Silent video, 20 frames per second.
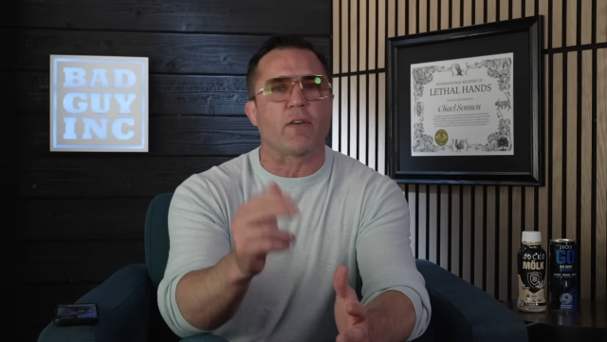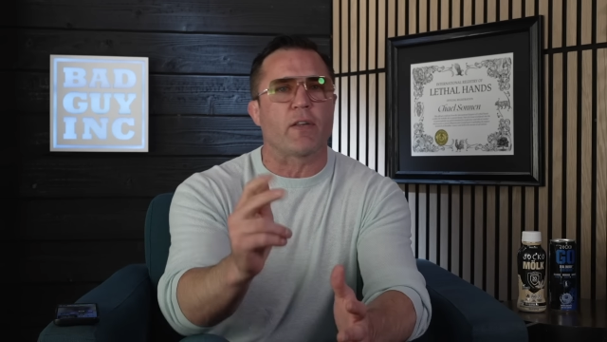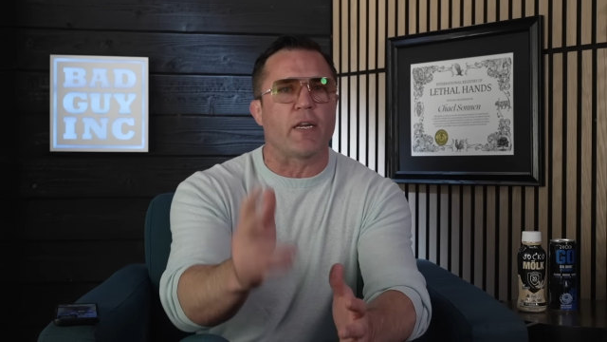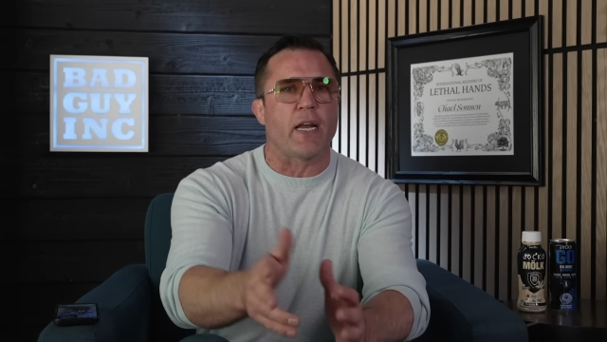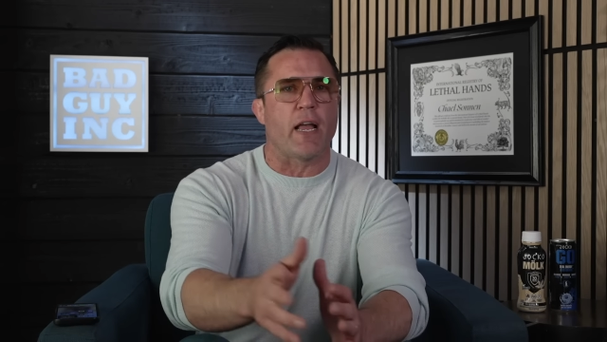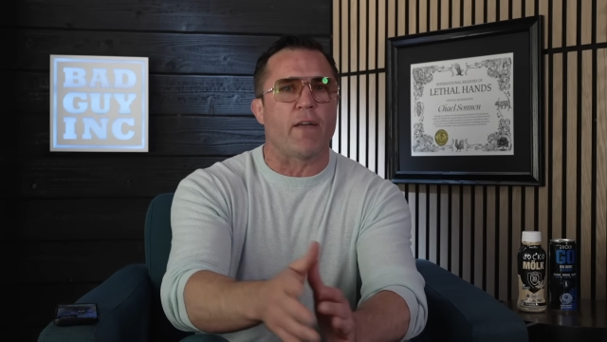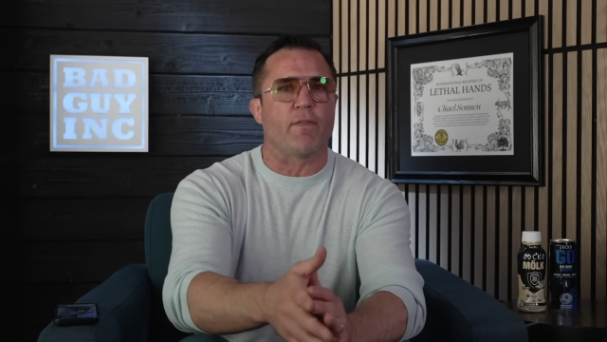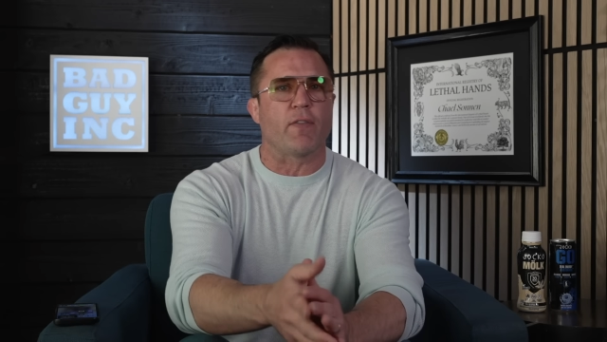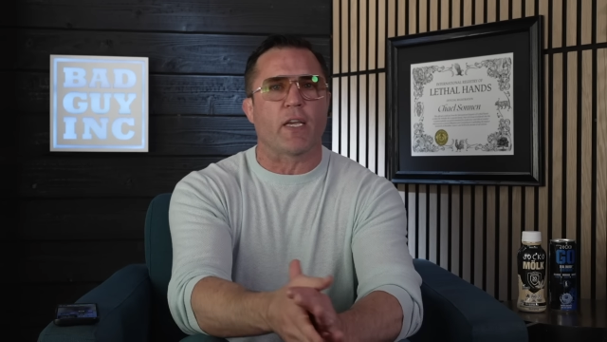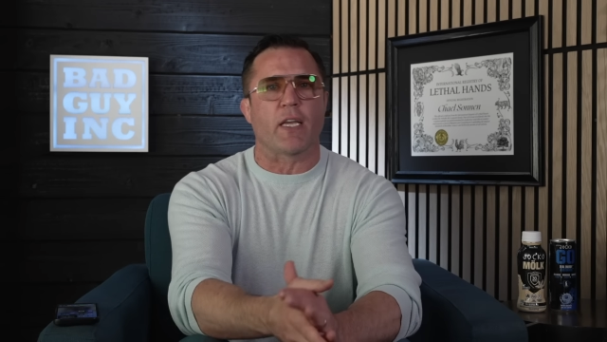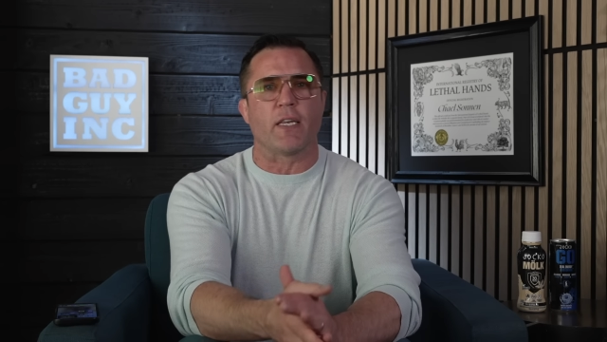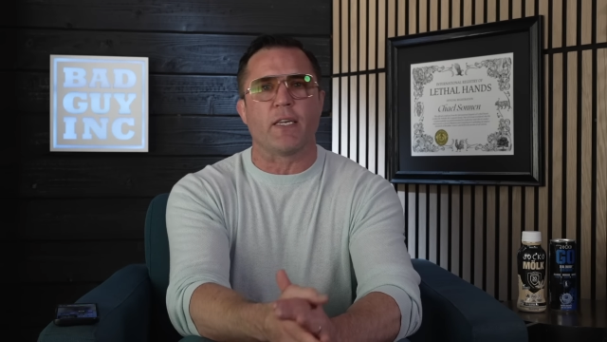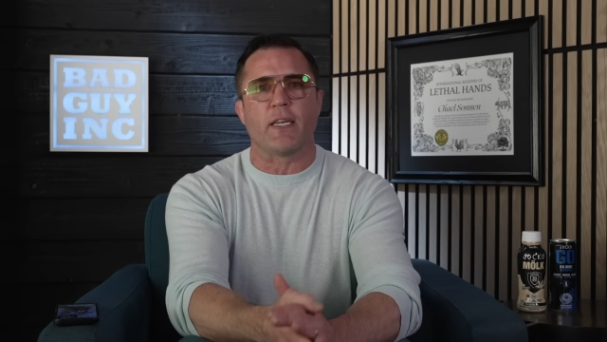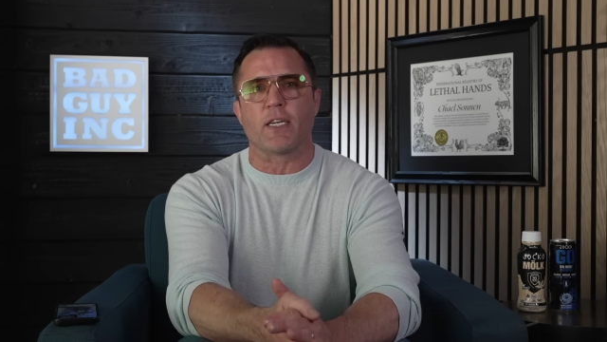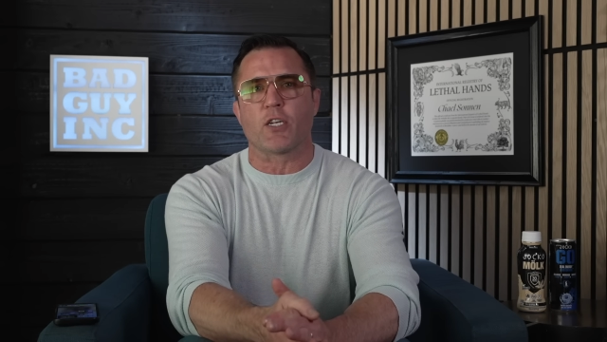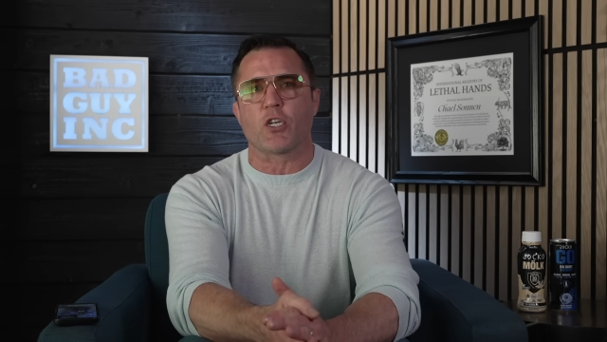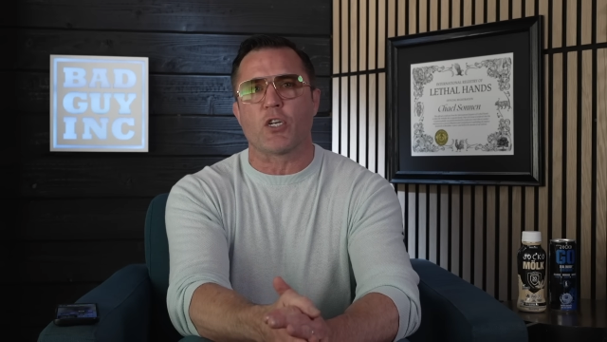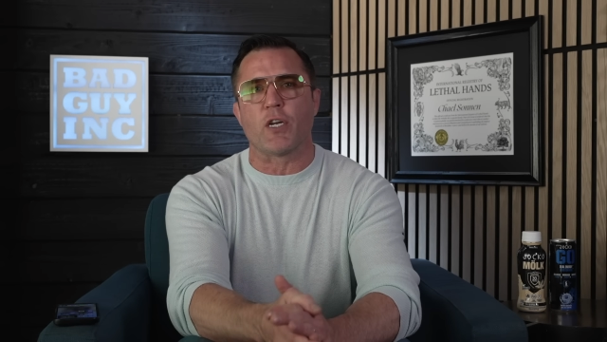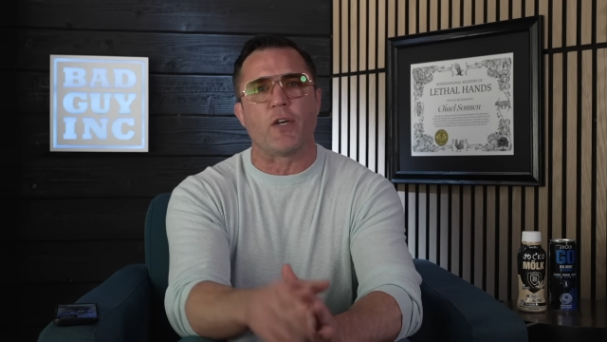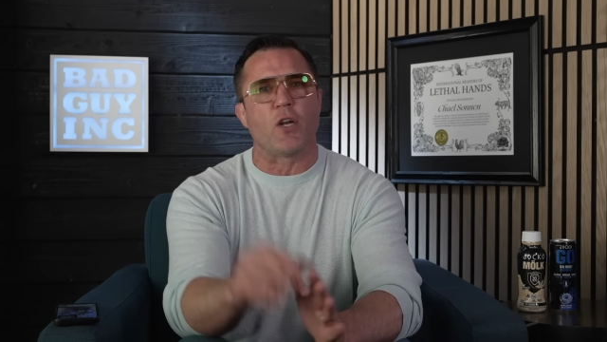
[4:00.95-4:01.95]
didn't have the
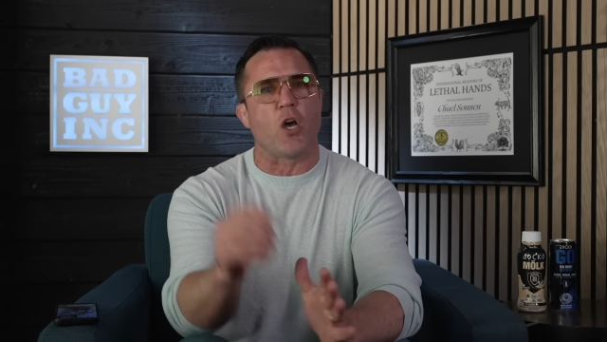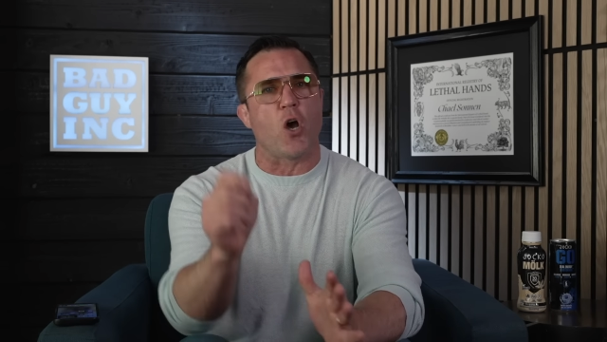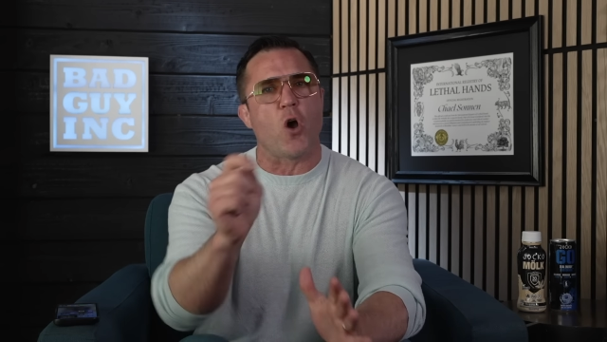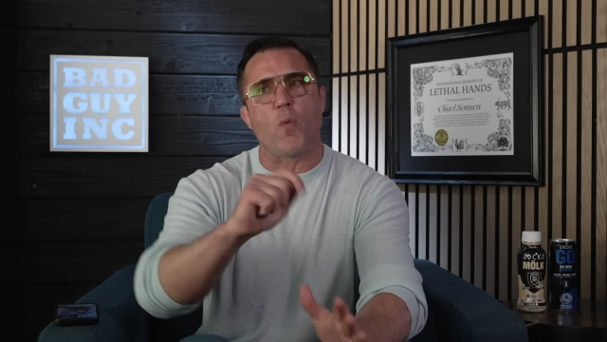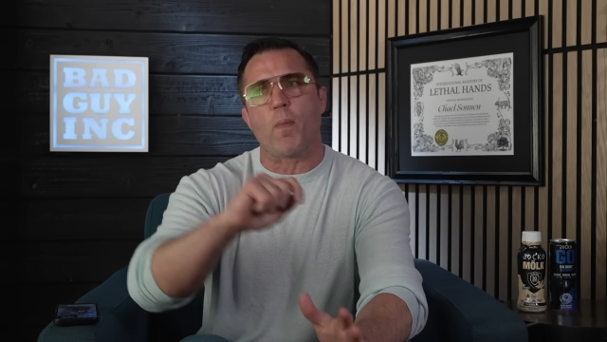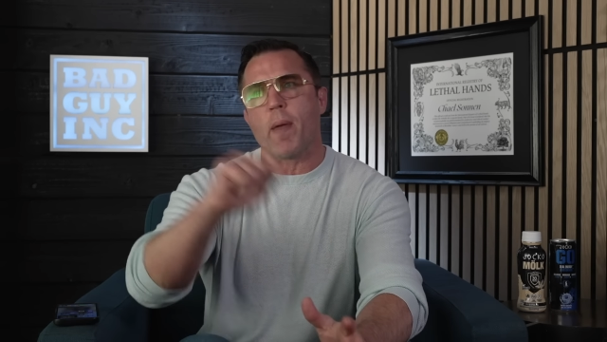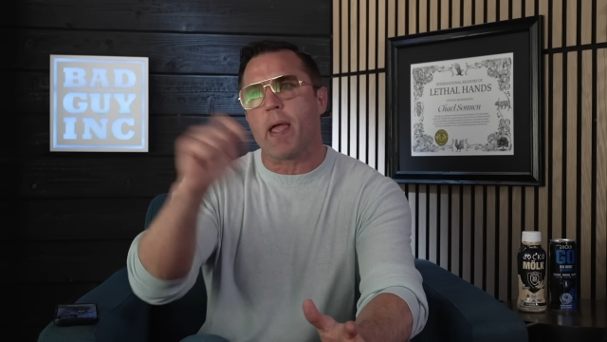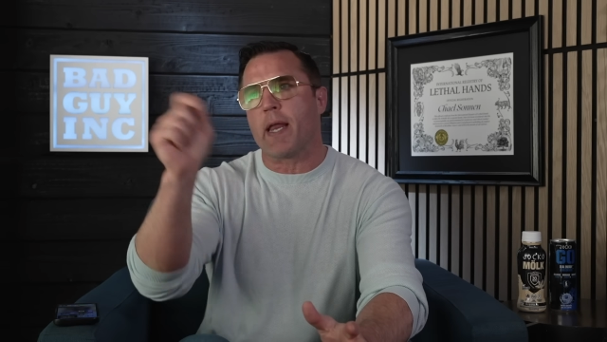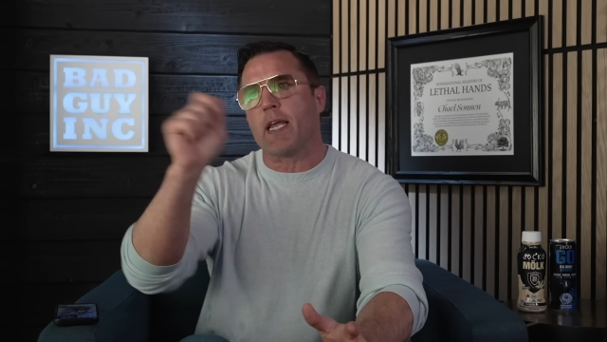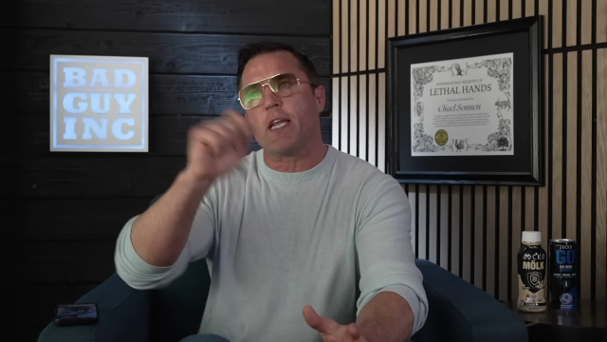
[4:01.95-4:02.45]
conditioning. No, man,